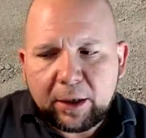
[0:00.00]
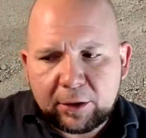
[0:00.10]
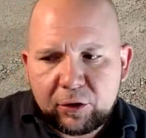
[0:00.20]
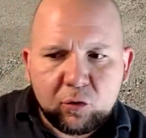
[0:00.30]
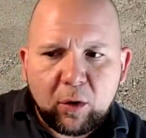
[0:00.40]

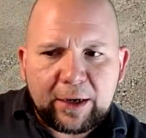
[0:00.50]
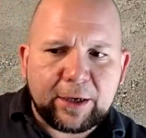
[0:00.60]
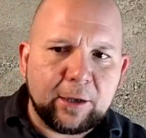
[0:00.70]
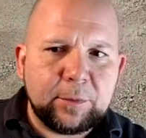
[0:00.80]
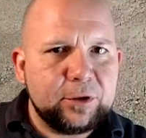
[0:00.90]
And you wake
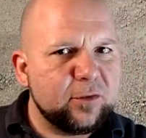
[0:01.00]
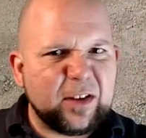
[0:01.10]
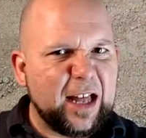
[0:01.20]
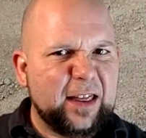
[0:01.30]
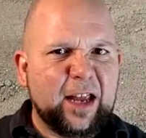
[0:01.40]
up and you've
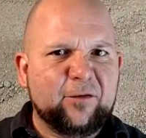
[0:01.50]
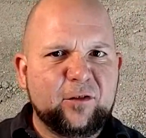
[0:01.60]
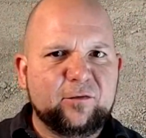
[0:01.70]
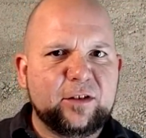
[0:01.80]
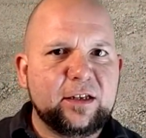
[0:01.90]
got like
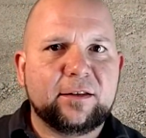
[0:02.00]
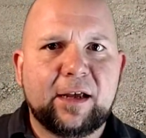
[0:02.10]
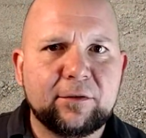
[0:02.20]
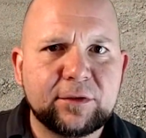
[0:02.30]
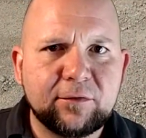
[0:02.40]

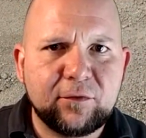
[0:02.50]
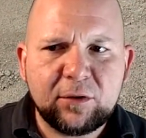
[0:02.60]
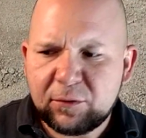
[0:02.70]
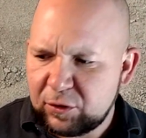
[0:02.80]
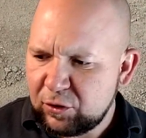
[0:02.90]
15,000
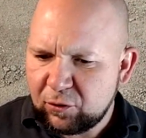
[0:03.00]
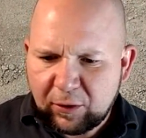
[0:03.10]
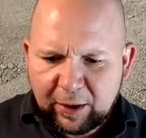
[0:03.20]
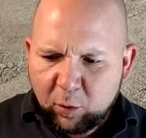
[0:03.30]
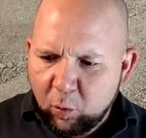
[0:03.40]
views, and you're
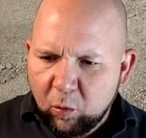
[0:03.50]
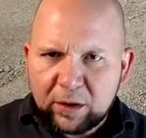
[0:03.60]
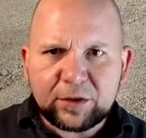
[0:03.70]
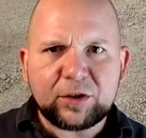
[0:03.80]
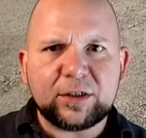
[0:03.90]
like,
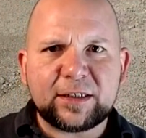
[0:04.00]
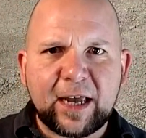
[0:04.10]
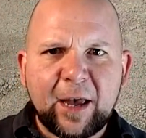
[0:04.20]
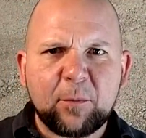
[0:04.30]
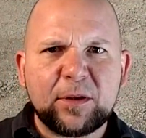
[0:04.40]
what just
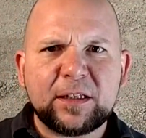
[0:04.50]
happened?